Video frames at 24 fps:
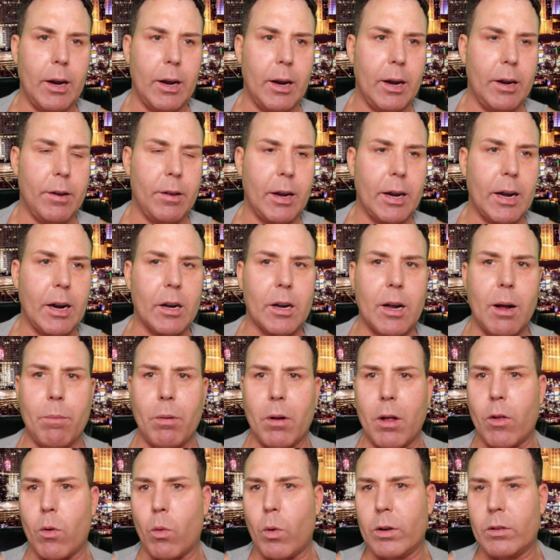And they got a couple
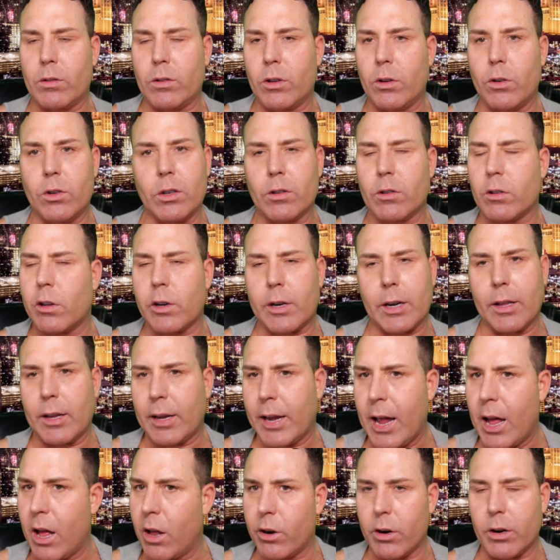other ones too. Just look on the
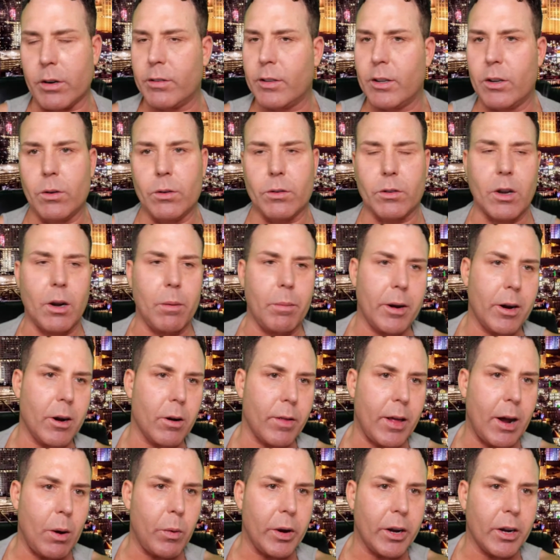calendar to see who's going to be here
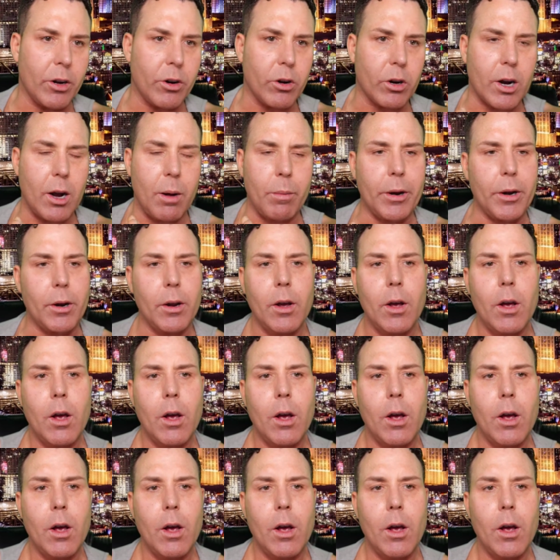that weekend you're coming.